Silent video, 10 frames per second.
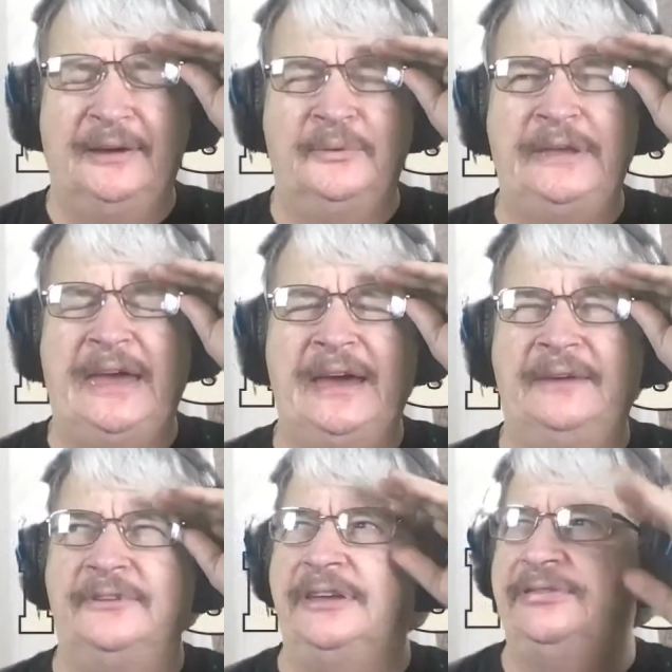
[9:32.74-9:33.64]
we
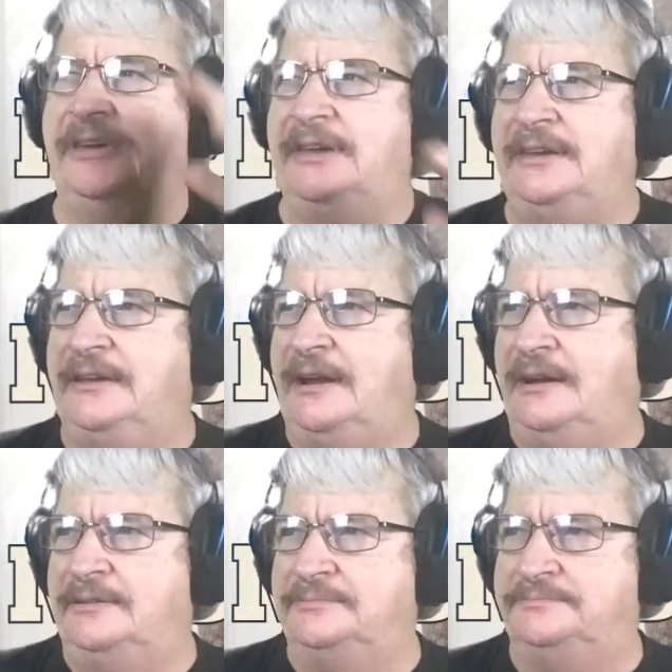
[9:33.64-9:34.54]
have a thing in
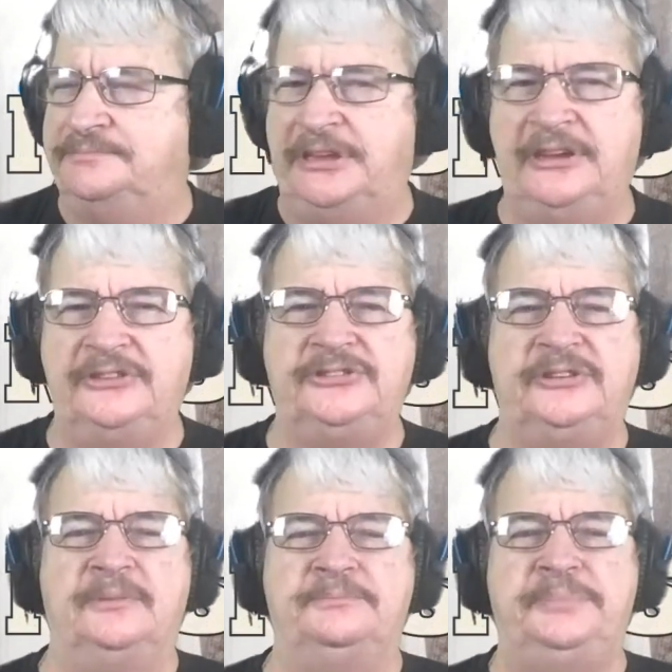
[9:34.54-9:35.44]
our
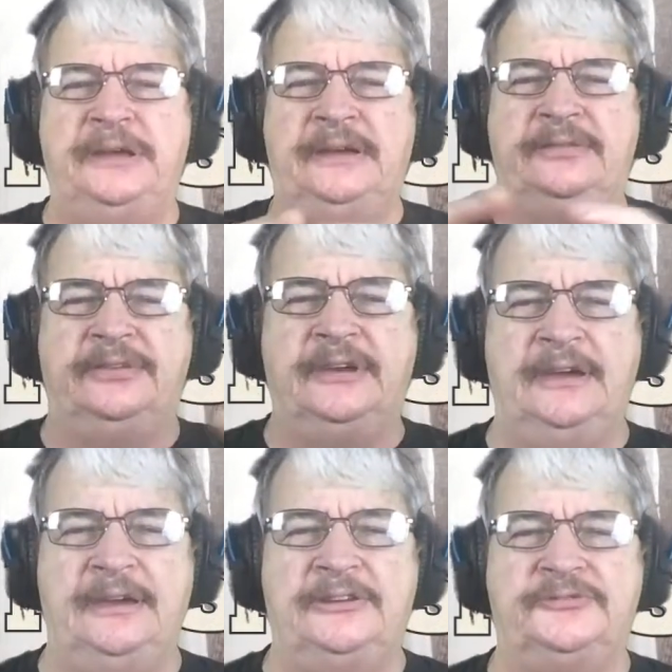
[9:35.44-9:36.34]
kitchen, a big
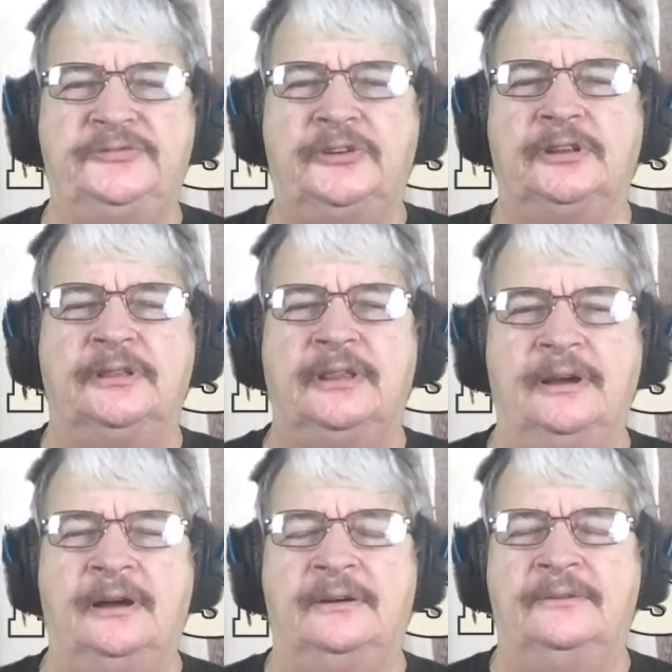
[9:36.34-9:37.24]
thing, and it's full
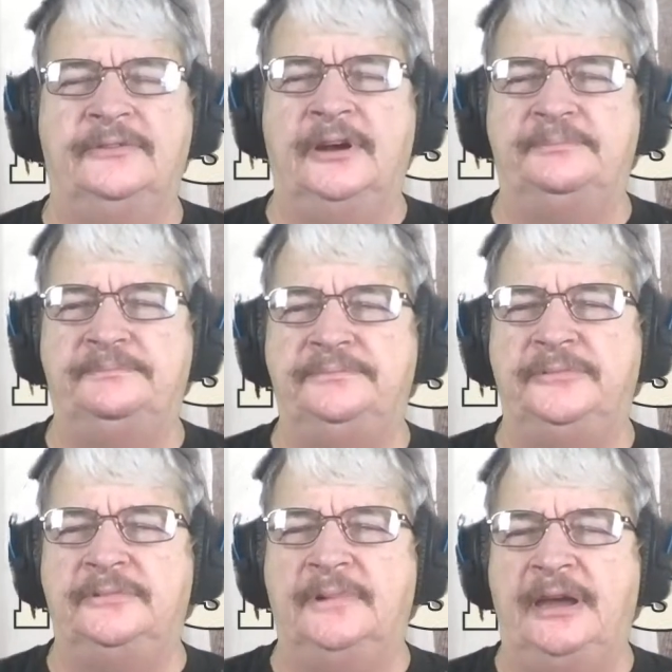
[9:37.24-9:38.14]
of
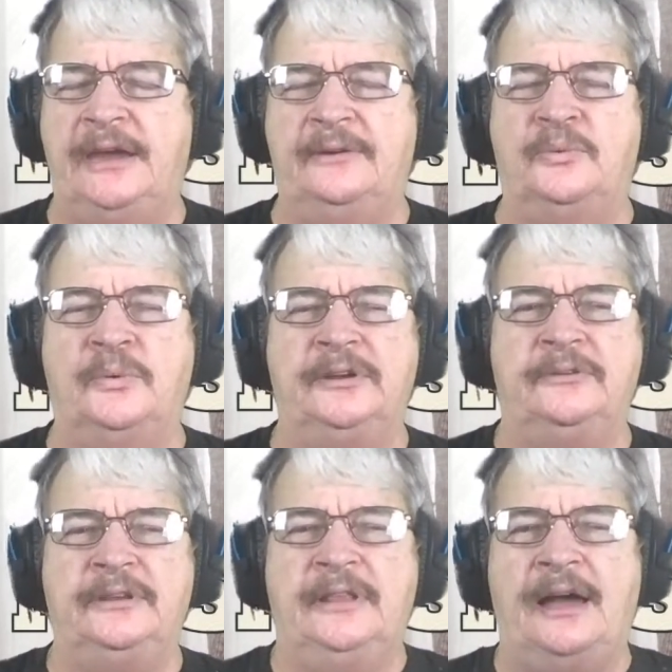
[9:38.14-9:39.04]

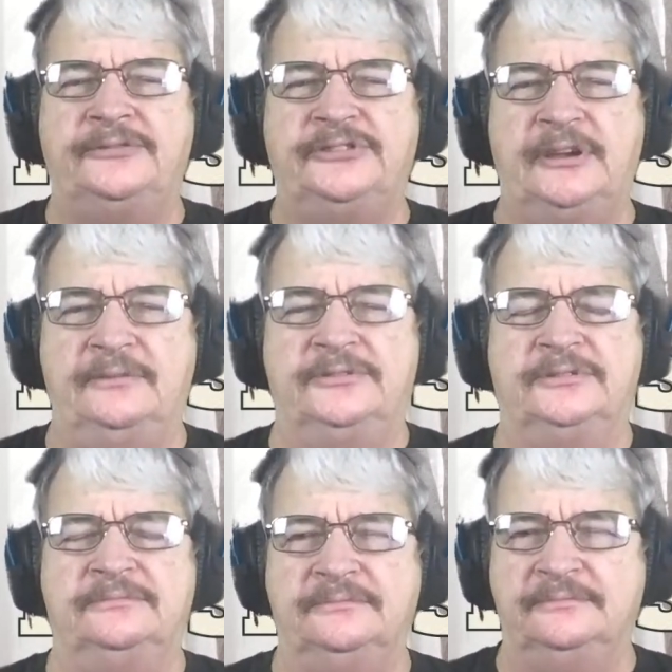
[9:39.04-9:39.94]
wintergreen
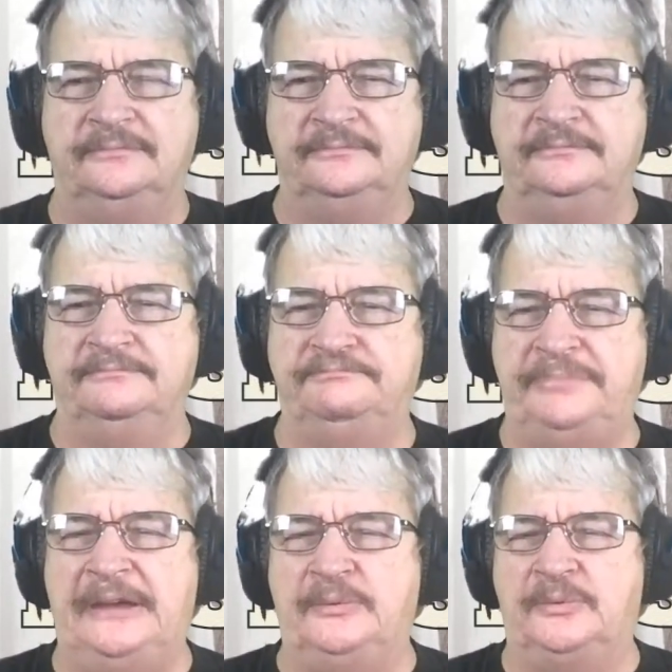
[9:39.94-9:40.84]
lifesavers.
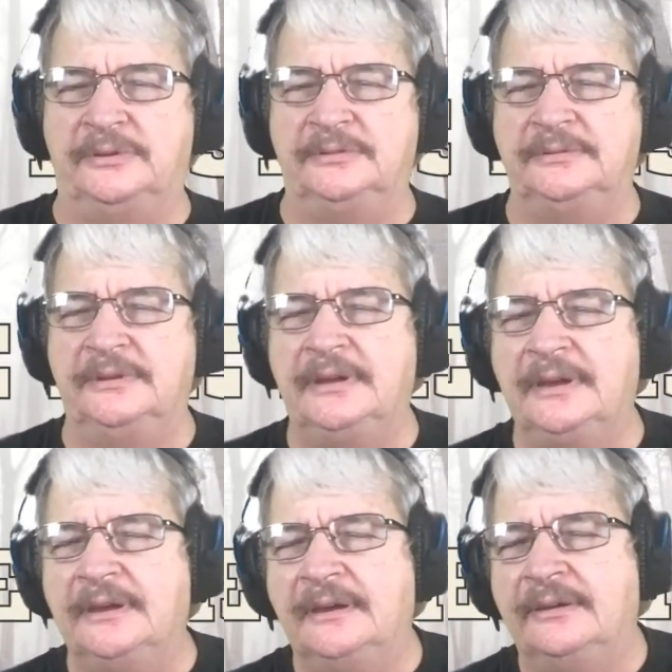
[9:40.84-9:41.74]
Big one.
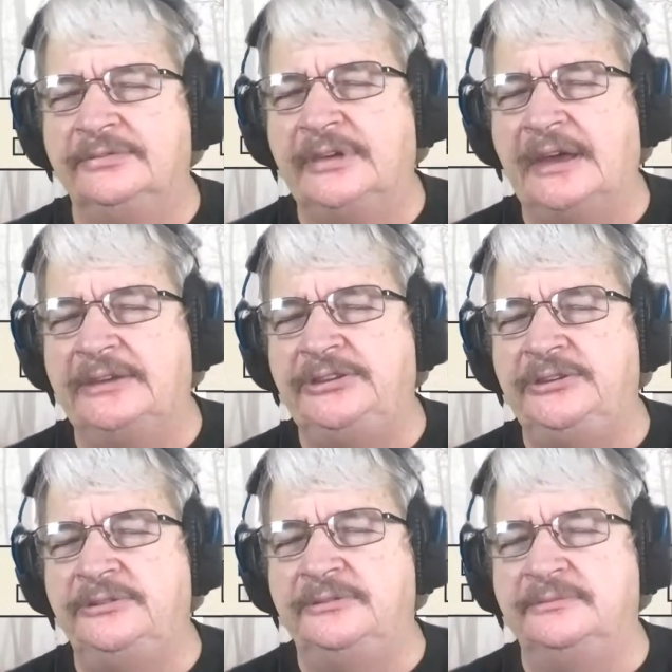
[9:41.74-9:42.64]
Thank
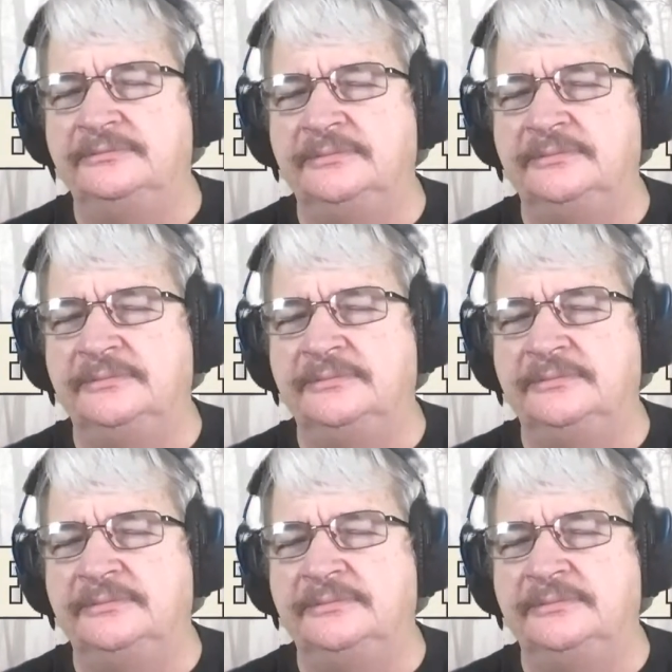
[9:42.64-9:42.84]
you,